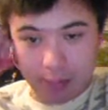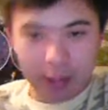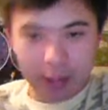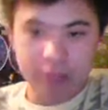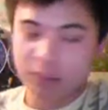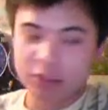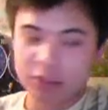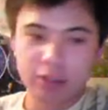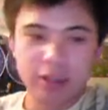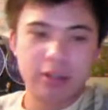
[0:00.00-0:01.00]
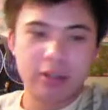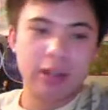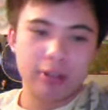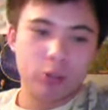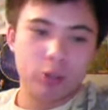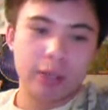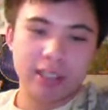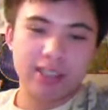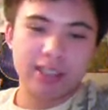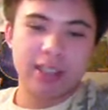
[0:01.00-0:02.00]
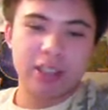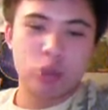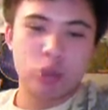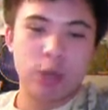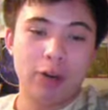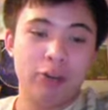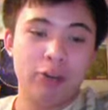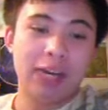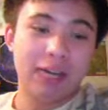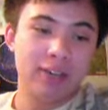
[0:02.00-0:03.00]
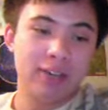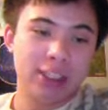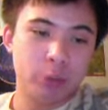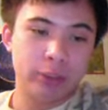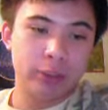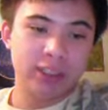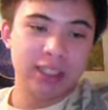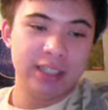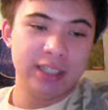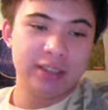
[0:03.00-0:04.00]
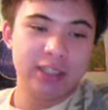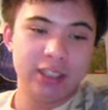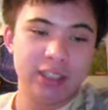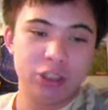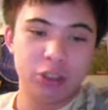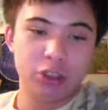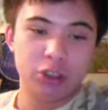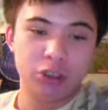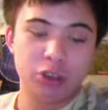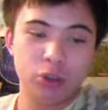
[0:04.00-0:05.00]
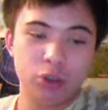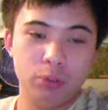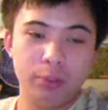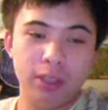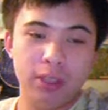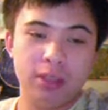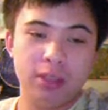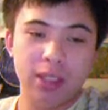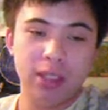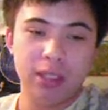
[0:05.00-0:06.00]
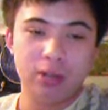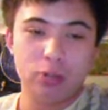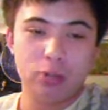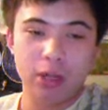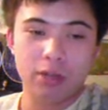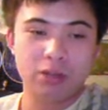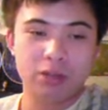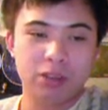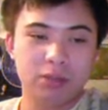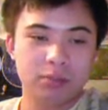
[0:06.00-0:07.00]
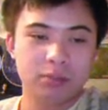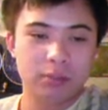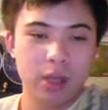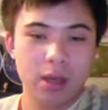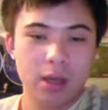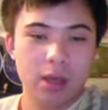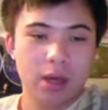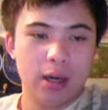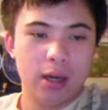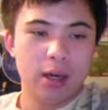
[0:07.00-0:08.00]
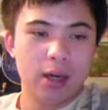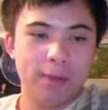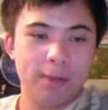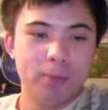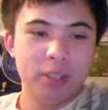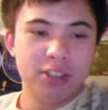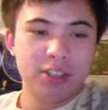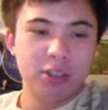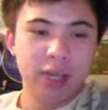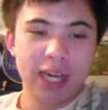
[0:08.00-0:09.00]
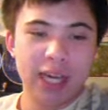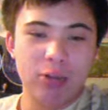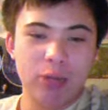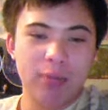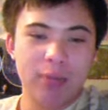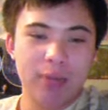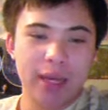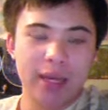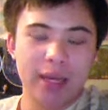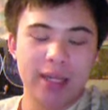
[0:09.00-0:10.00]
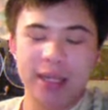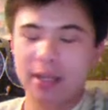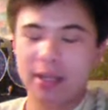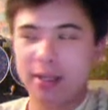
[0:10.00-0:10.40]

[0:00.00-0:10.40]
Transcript: But they're certainly good enough to win easily. 12 confidence points in the Chargers to beat the Raiders. Minnesota at Green Bay.